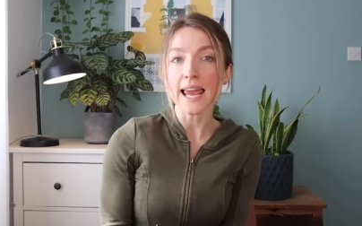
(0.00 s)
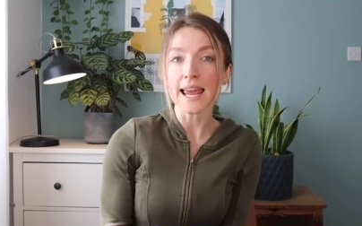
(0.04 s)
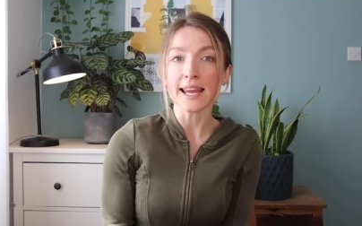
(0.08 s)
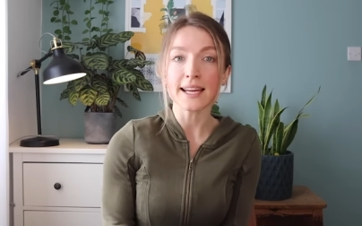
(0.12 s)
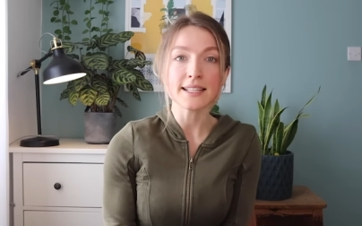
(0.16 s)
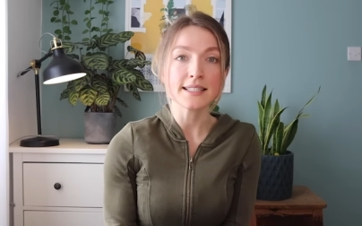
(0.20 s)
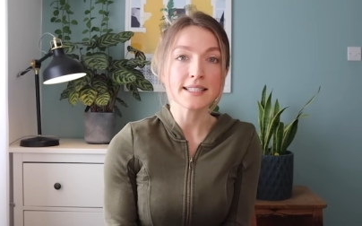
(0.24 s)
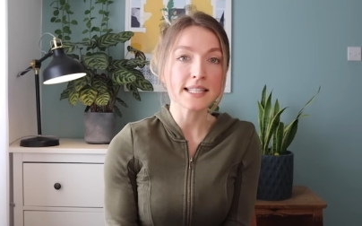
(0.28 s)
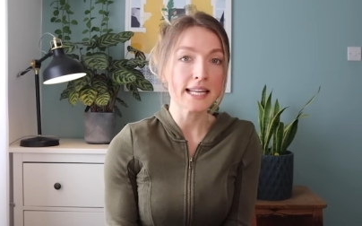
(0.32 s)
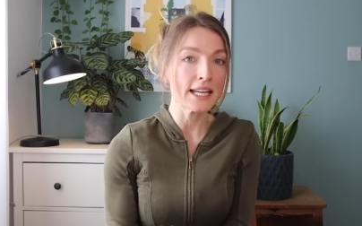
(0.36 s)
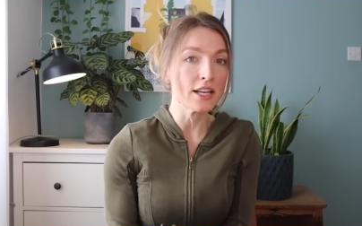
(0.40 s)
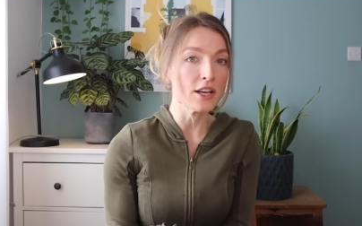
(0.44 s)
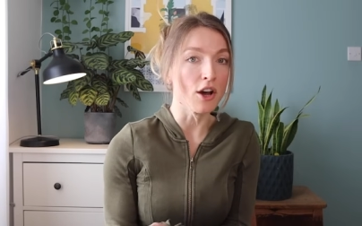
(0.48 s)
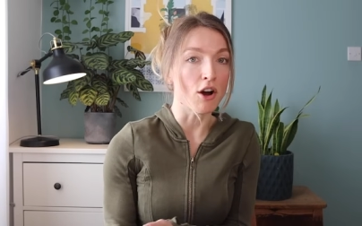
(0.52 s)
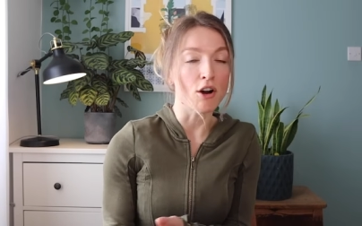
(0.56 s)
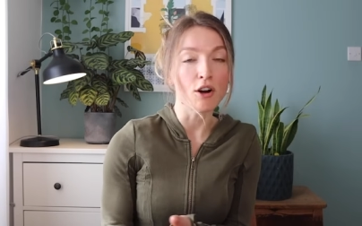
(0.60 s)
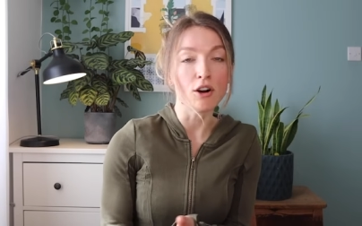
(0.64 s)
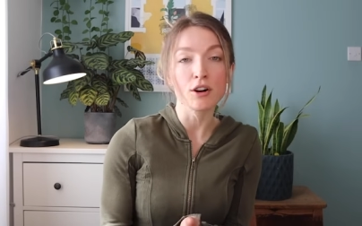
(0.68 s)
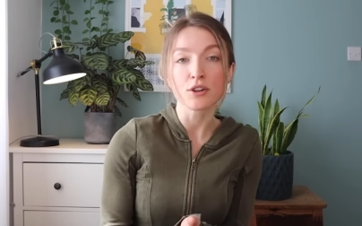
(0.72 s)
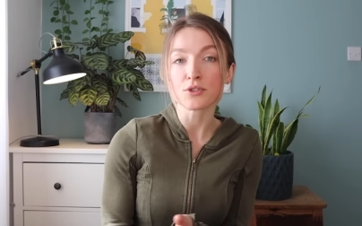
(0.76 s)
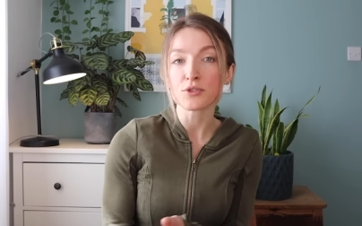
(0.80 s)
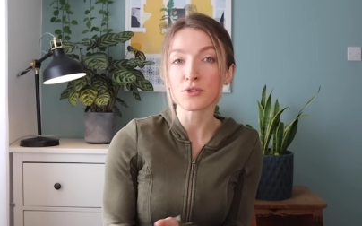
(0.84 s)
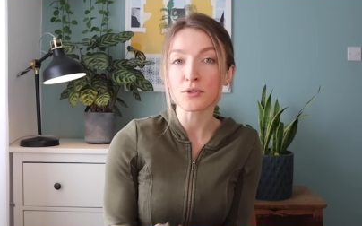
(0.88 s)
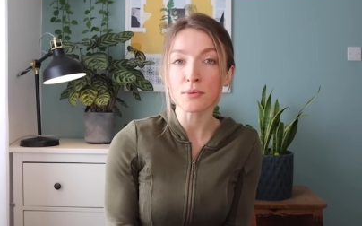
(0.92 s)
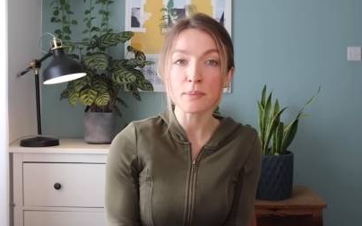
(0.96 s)
80,
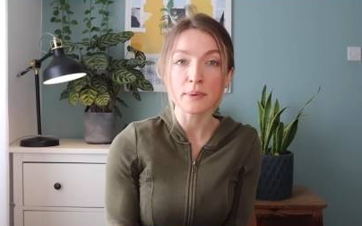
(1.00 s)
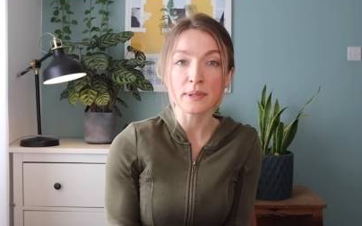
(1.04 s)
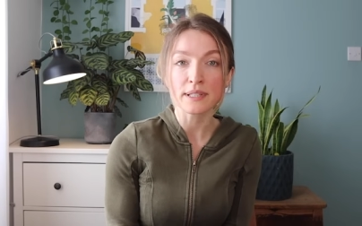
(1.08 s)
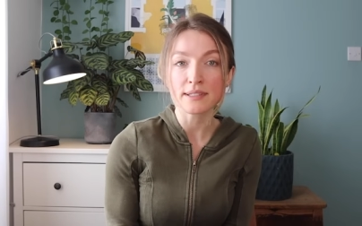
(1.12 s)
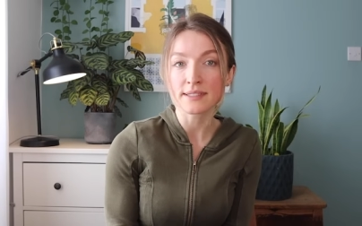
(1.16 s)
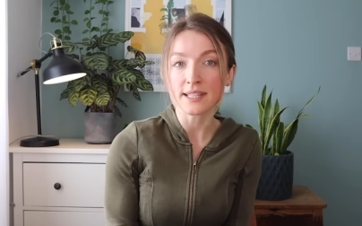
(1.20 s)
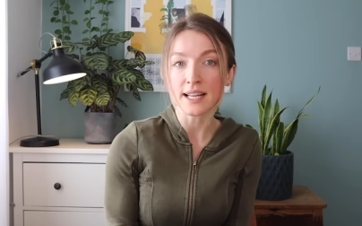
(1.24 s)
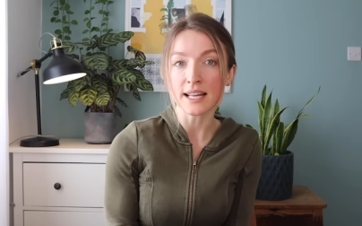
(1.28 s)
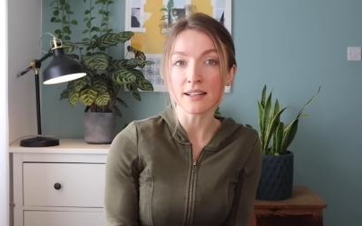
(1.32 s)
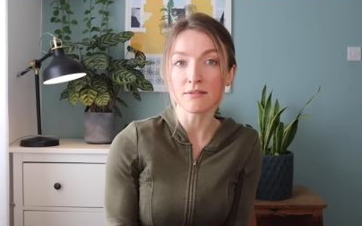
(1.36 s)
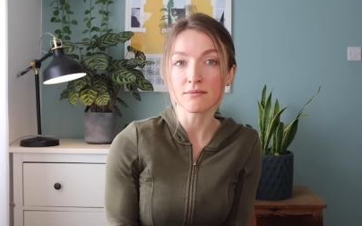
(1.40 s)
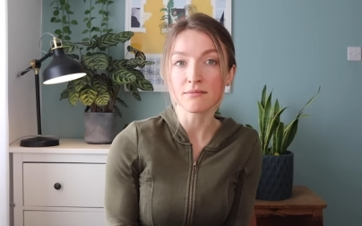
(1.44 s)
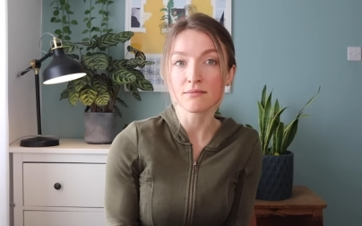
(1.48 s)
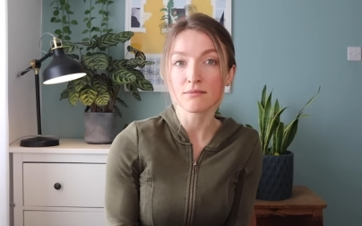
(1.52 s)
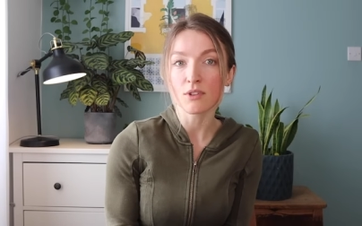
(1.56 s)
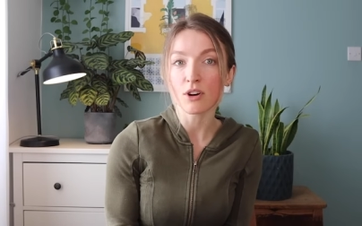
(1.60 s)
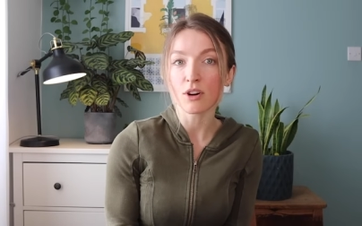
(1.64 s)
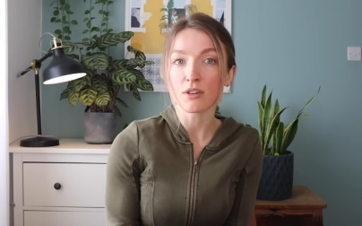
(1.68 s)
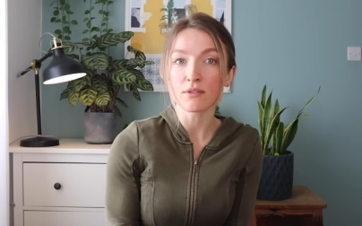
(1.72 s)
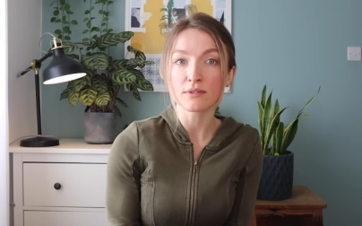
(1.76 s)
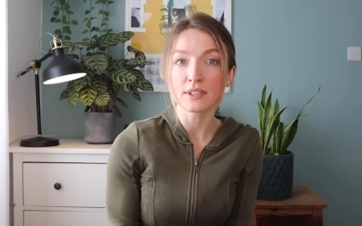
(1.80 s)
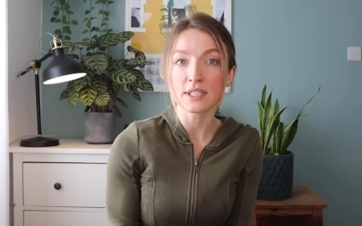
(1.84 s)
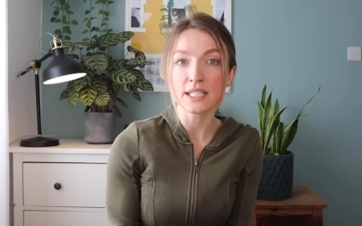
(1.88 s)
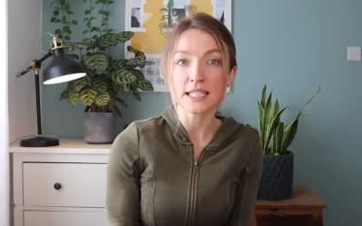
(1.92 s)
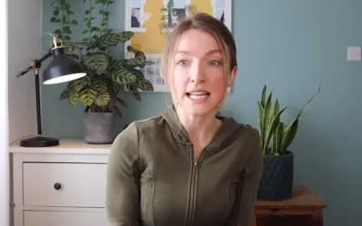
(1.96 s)
100%
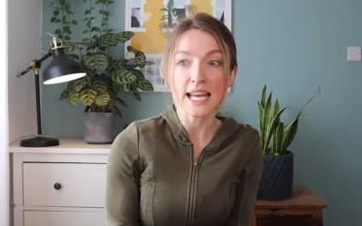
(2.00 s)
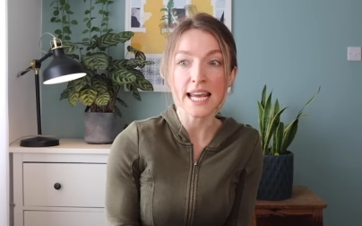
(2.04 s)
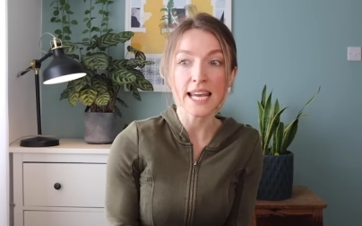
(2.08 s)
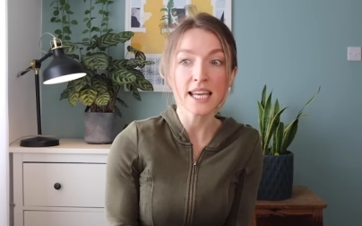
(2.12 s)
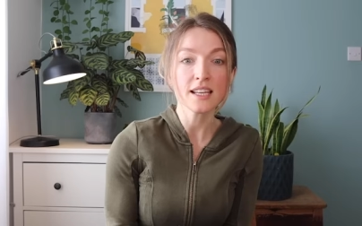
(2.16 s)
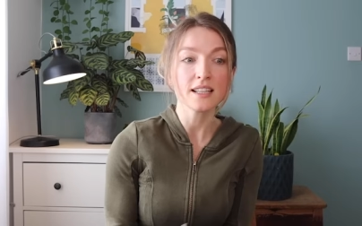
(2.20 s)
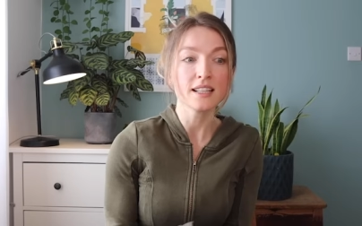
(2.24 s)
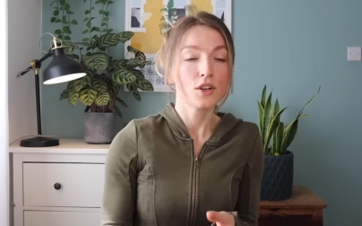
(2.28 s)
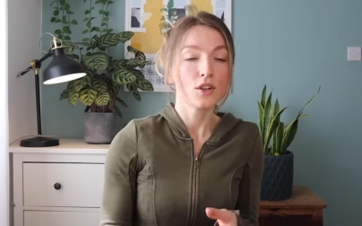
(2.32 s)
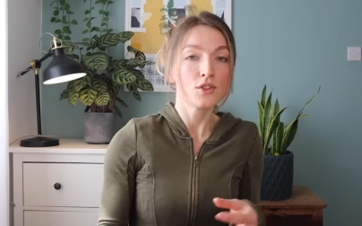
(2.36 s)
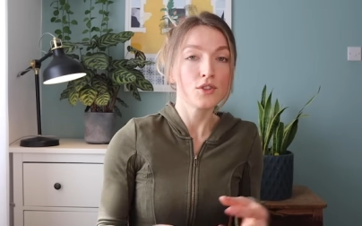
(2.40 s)
of the day.